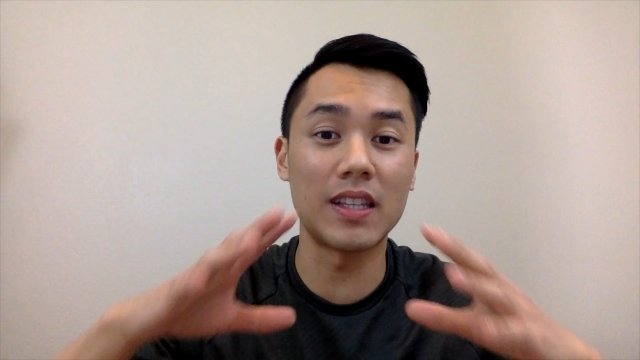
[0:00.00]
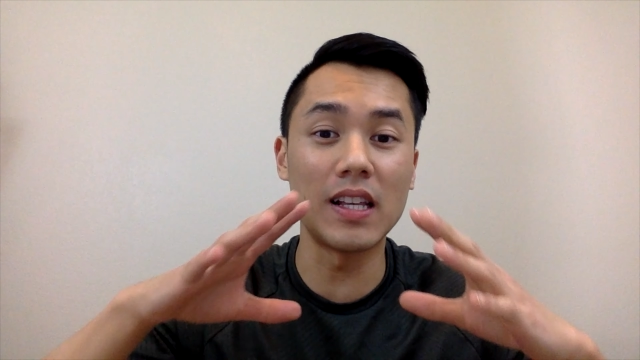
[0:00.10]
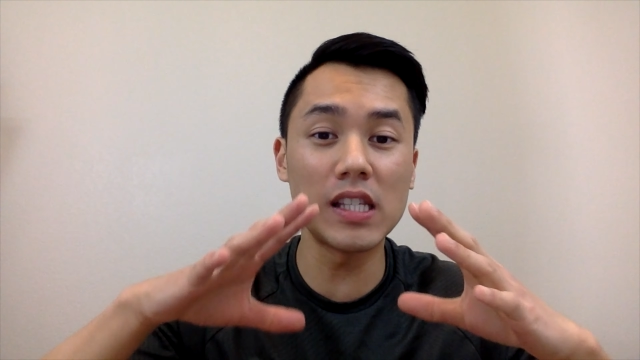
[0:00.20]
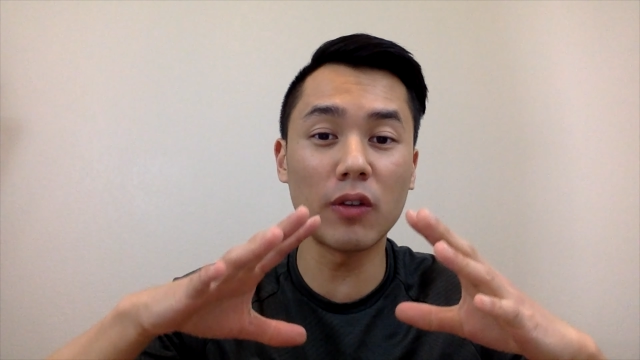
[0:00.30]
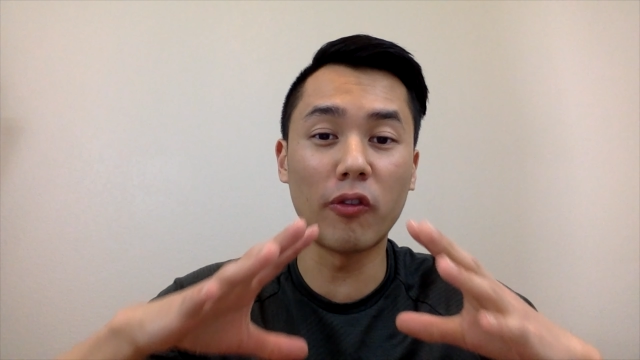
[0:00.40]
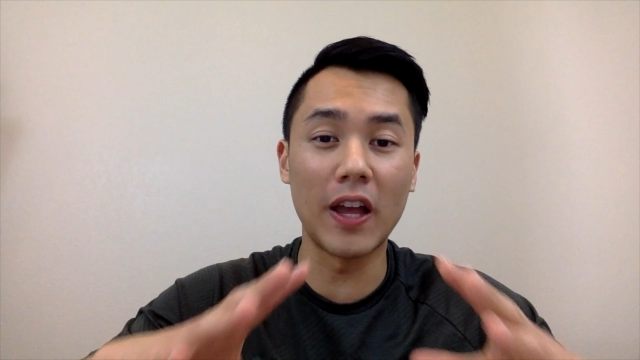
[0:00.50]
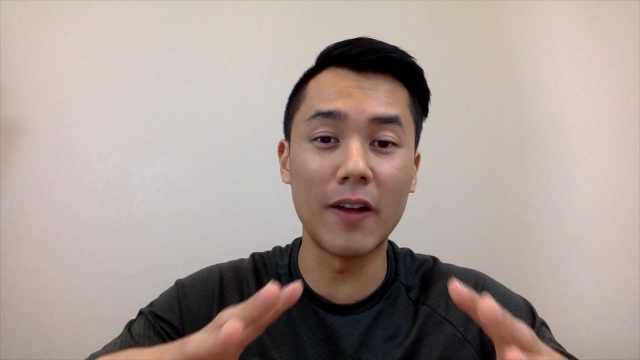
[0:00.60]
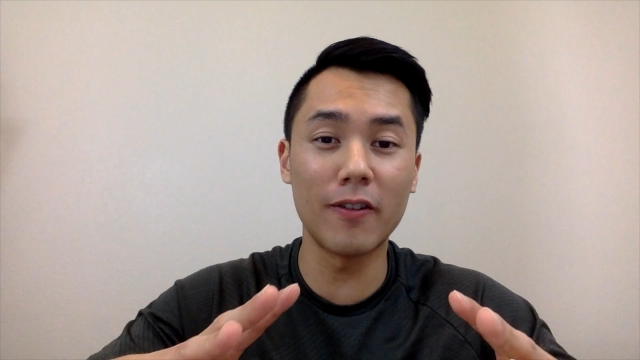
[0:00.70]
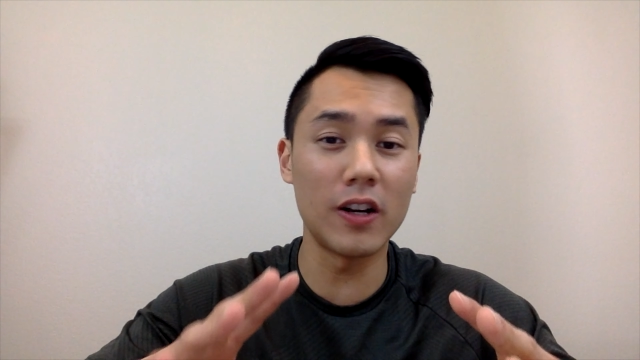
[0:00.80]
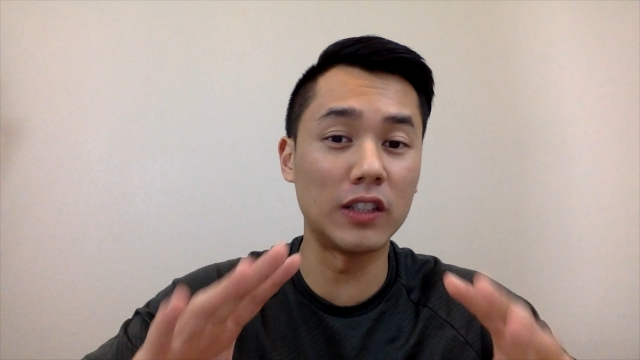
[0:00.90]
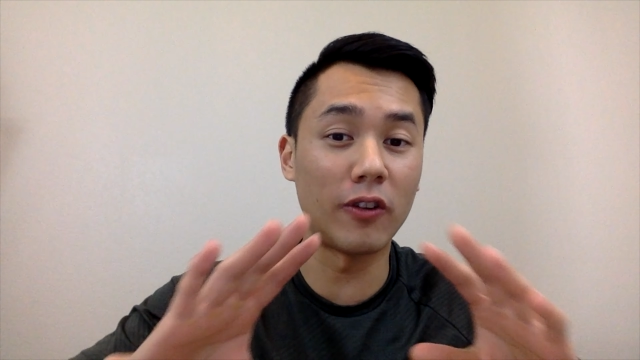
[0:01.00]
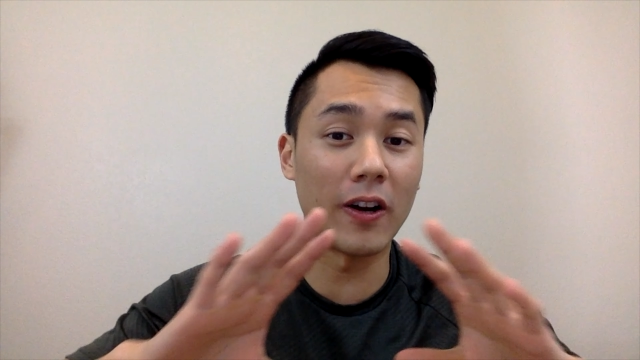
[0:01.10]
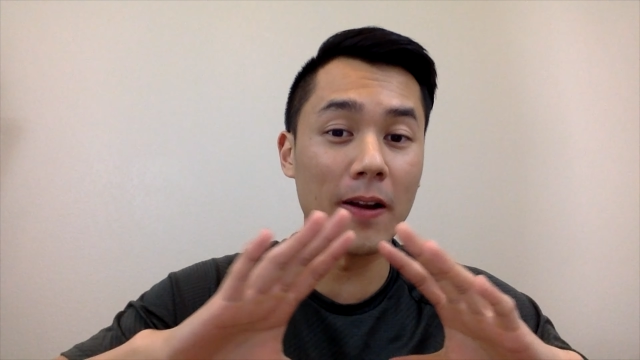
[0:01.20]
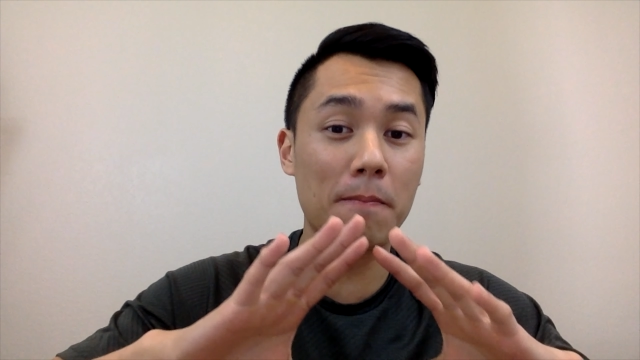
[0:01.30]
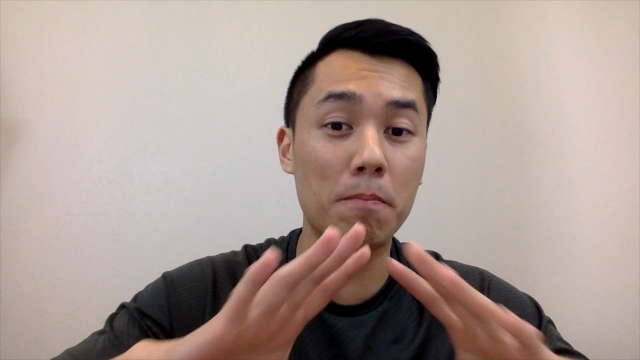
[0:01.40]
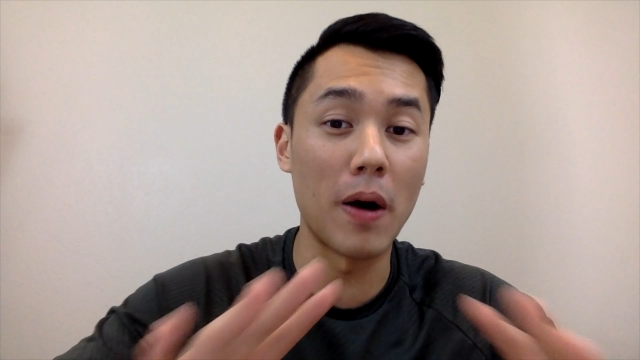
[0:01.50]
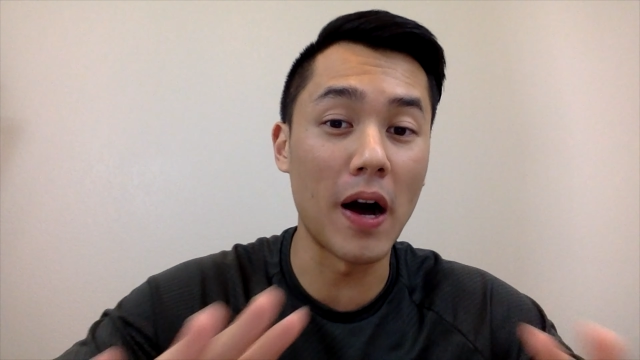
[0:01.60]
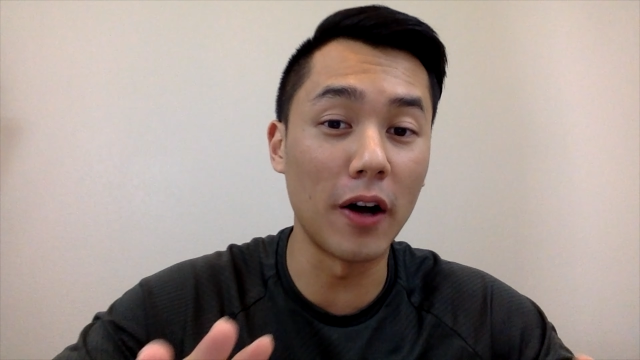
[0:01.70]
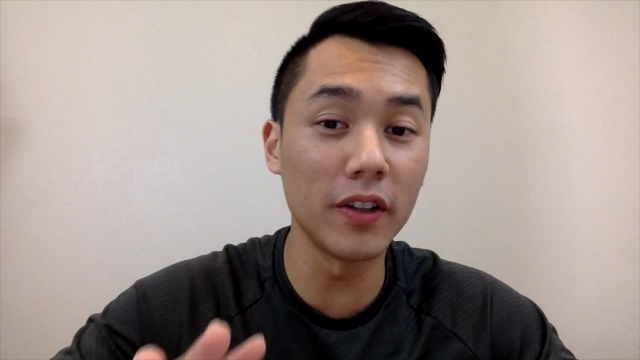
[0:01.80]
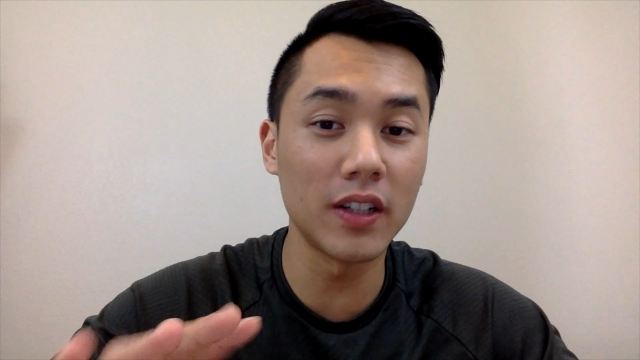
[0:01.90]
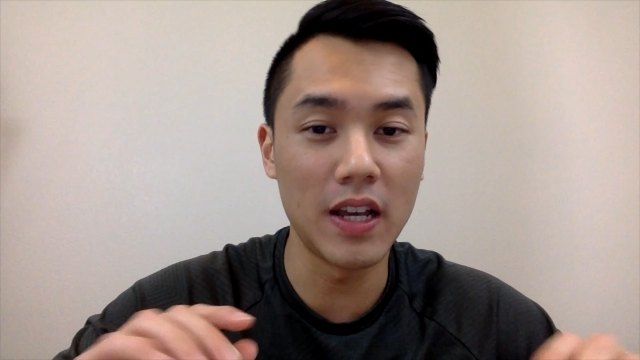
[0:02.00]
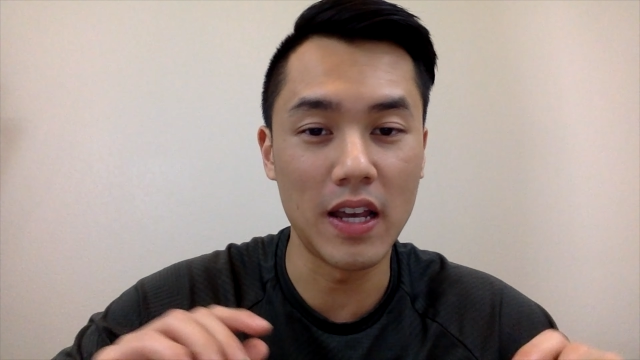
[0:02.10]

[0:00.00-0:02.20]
this flavor is very mild